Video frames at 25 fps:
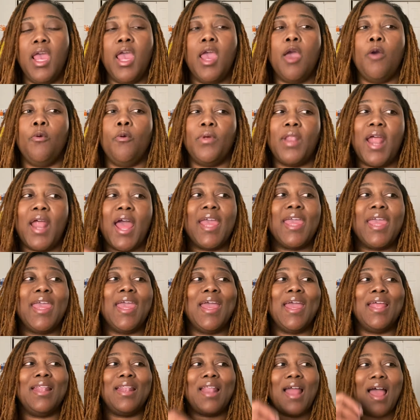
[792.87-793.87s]
And when I
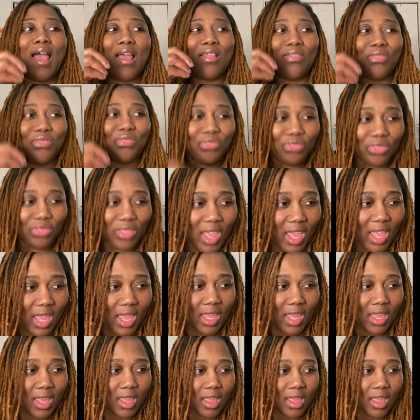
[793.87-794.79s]
cannot think,